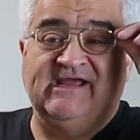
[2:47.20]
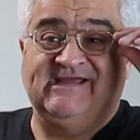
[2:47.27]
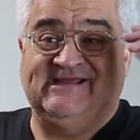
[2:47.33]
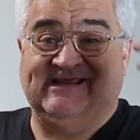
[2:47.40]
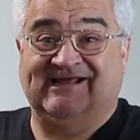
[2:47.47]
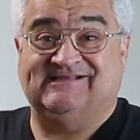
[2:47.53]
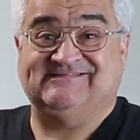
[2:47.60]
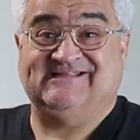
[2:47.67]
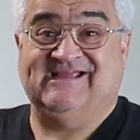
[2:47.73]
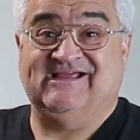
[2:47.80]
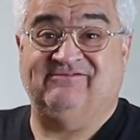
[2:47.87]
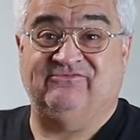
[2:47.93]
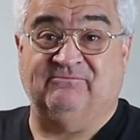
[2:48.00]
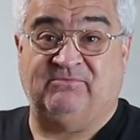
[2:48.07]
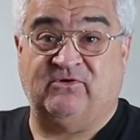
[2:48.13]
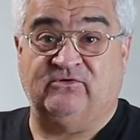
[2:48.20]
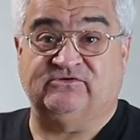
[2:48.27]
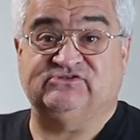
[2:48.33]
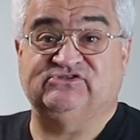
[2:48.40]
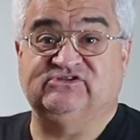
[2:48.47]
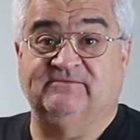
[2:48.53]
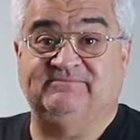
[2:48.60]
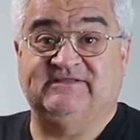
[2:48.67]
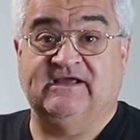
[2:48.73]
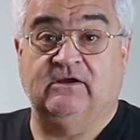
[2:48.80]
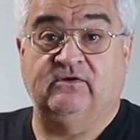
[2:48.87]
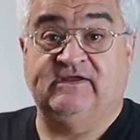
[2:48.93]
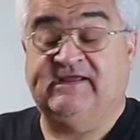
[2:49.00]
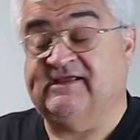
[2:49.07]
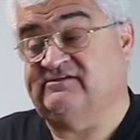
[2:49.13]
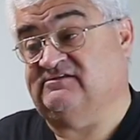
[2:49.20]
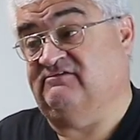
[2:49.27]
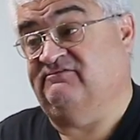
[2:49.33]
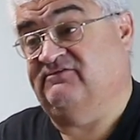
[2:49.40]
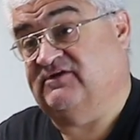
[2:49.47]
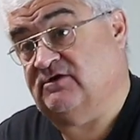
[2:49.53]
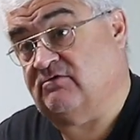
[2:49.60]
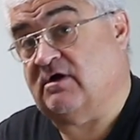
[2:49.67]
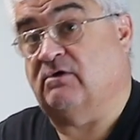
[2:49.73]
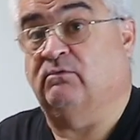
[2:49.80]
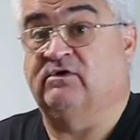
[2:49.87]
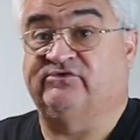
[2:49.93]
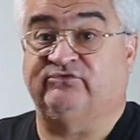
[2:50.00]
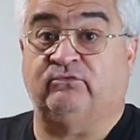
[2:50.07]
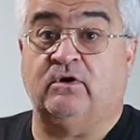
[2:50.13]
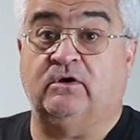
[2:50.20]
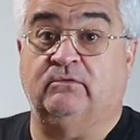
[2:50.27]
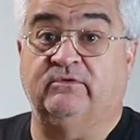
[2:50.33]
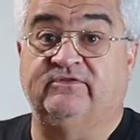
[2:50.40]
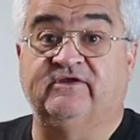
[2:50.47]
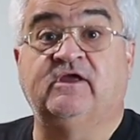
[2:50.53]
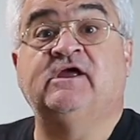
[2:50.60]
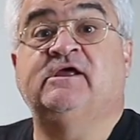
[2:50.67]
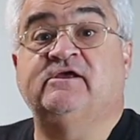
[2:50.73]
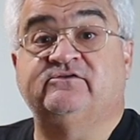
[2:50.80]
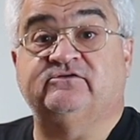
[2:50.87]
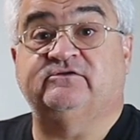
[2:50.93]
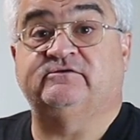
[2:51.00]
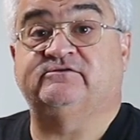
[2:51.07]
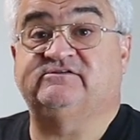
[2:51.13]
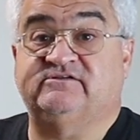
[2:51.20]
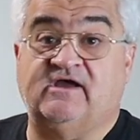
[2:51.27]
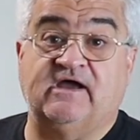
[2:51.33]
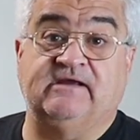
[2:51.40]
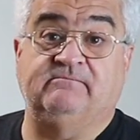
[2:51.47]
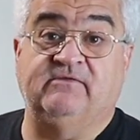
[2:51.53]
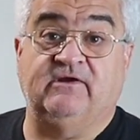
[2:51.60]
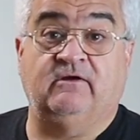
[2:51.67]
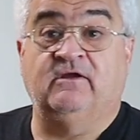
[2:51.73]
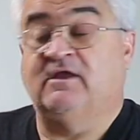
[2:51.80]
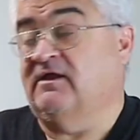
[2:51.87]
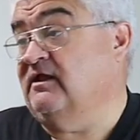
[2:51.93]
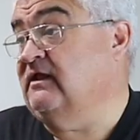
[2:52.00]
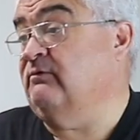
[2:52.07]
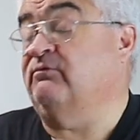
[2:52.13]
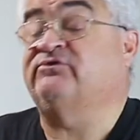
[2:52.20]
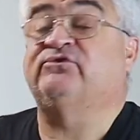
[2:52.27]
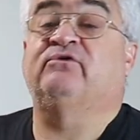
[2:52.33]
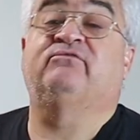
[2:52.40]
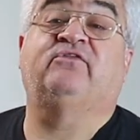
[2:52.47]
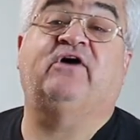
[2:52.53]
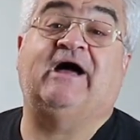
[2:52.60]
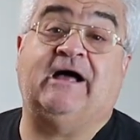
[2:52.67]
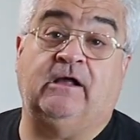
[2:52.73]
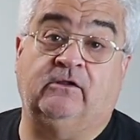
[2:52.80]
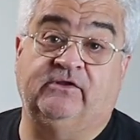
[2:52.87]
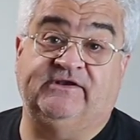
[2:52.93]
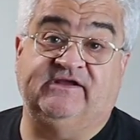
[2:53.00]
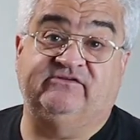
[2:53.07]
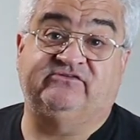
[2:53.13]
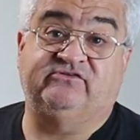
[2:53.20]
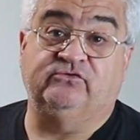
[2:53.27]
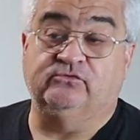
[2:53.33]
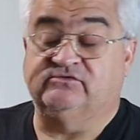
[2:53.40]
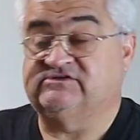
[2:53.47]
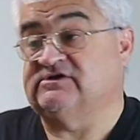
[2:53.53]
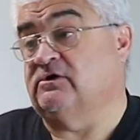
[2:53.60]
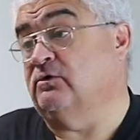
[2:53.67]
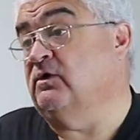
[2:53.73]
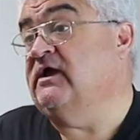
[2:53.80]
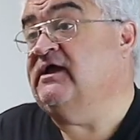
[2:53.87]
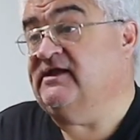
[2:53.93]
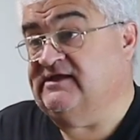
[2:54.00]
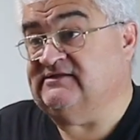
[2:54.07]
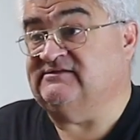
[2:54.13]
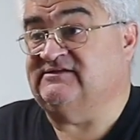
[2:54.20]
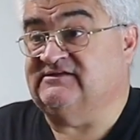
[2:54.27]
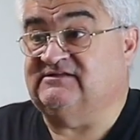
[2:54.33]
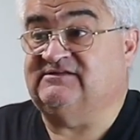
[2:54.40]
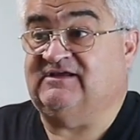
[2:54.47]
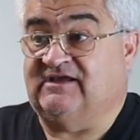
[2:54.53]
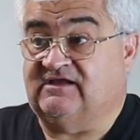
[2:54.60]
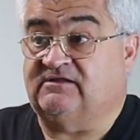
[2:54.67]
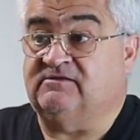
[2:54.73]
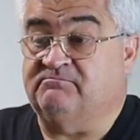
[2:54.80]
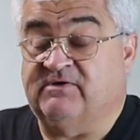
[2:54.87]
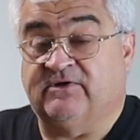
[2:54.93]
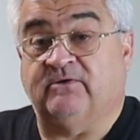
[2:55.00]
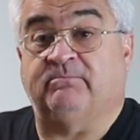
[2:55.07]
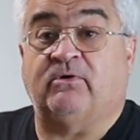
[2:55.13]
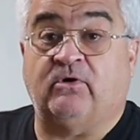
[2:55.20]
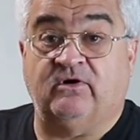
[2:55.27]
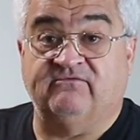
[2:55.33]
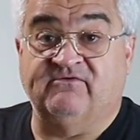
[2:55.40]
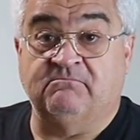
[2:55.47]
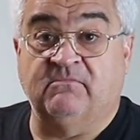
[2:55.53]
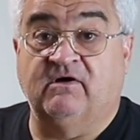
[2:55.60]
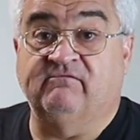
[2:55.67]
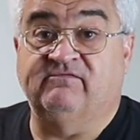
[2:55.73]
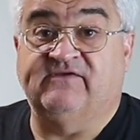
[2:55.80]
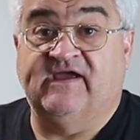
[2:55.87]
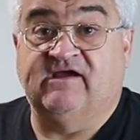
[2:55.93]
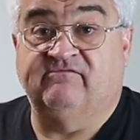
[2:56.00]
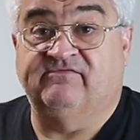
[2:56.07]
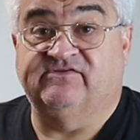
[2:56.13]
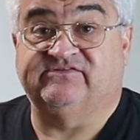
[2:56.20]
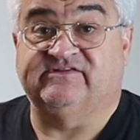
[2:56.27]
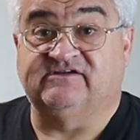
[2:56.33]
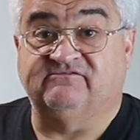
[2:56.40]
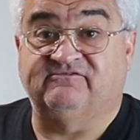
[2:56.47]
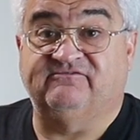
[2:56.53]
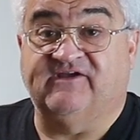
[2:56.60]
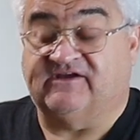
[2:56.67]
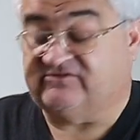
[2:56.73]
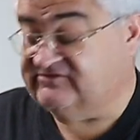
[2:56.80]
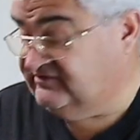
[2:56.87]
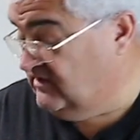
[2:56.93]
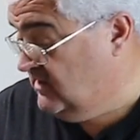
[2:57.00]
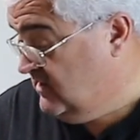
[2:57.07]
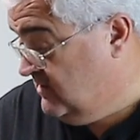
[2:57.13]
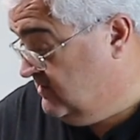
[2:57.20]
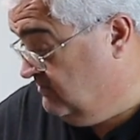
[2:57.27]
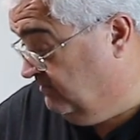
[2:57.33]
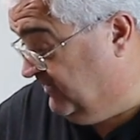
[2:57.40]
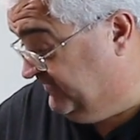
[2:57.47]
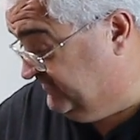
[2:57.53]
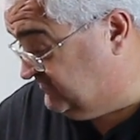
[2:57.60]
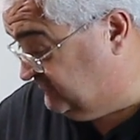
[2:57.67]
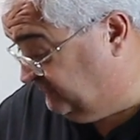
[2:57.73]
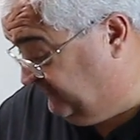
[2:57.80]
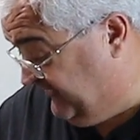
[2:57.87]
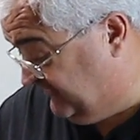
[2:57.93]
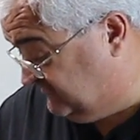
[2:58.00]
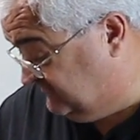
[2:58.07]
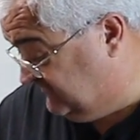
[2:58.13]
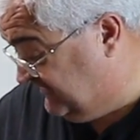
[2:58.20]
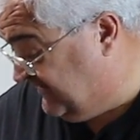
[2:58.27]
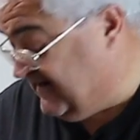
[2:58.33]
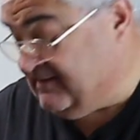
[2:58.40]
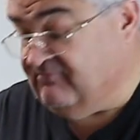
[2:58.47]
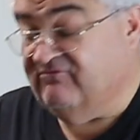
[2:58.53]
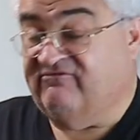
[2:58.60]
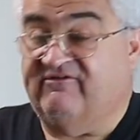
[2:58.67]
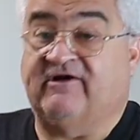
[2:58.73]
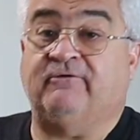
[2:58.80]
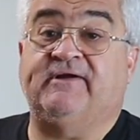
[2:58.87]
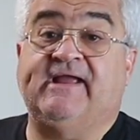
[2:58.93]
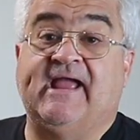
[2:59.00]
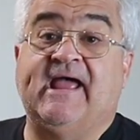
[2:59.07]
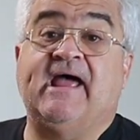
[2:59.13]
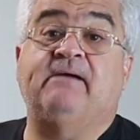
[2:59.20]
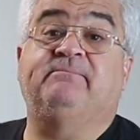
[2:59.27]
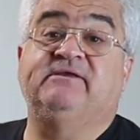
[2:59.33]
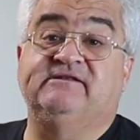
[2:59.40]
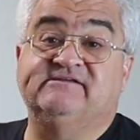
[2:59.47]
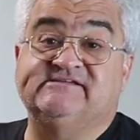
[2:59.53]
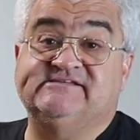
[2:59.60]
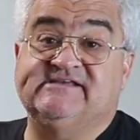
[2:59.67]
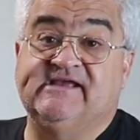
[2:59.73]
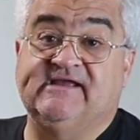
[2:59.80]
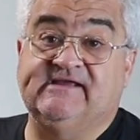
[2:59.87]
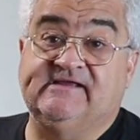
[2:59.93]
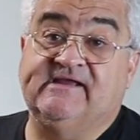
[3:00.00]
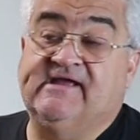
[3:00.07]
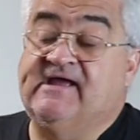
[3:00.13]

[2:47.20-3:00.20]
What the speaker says: He has to have the parts shipped out. He has to figure out what's wrong with it. So there's time there. It was over the holidays too, so it did take the better part of a month to have this thing fixed. But it's fixed, and I am very happy to say